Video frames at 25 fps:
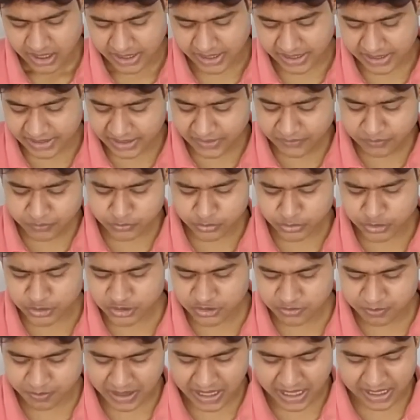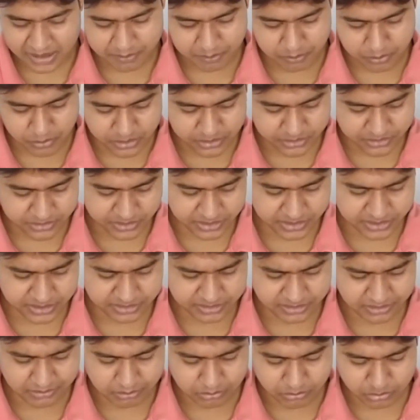Enough to inspire poetry
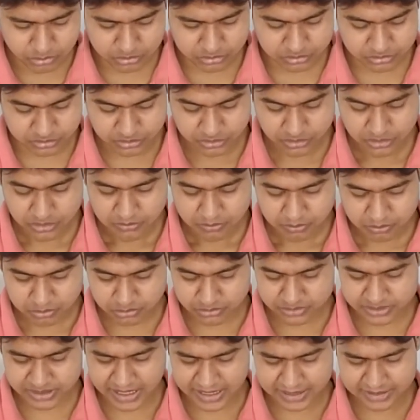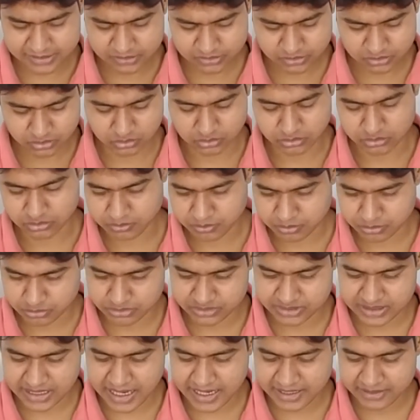in the most prosaic soul.
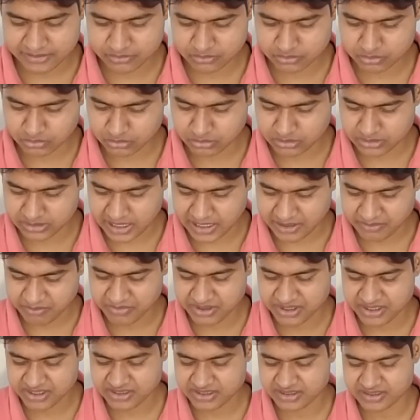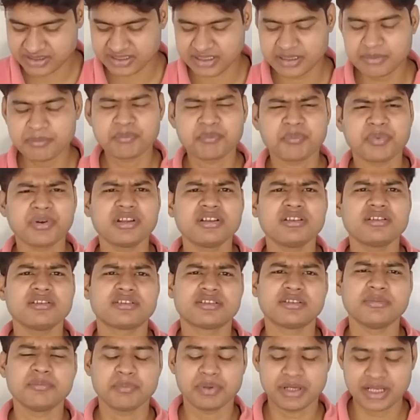Prosaic soul, that means simple,
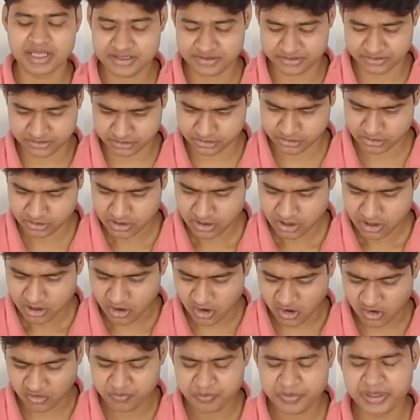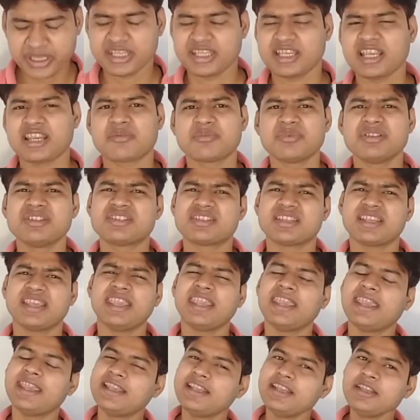simplest of being. That means
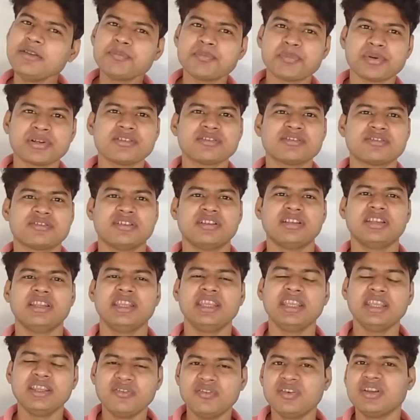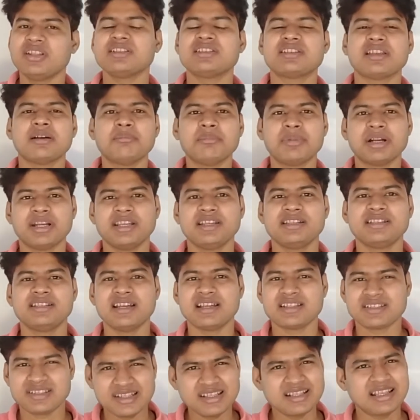any person, even somebody
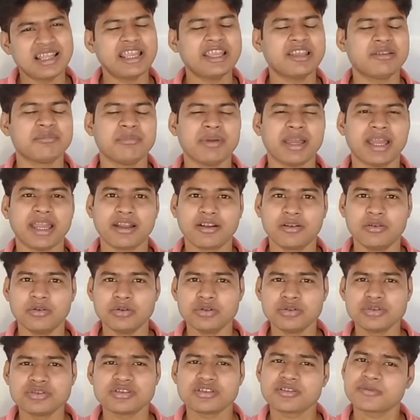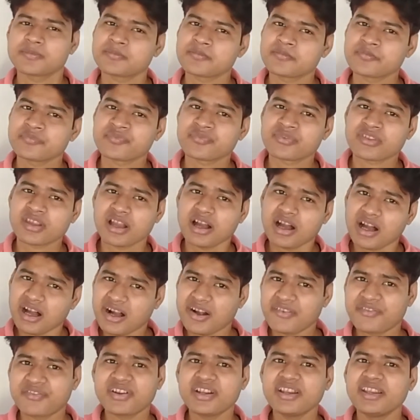doesn't like mangoes,
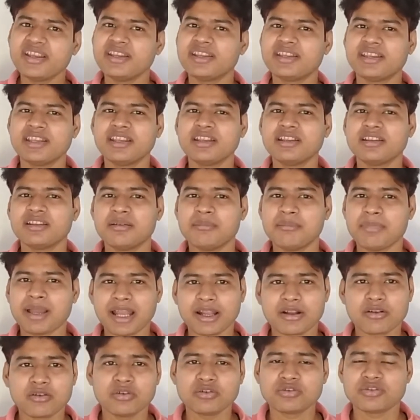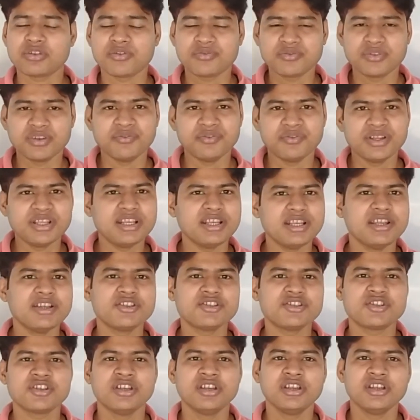after eating the mangoes of the
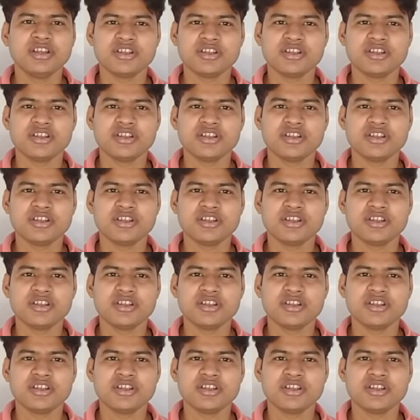village,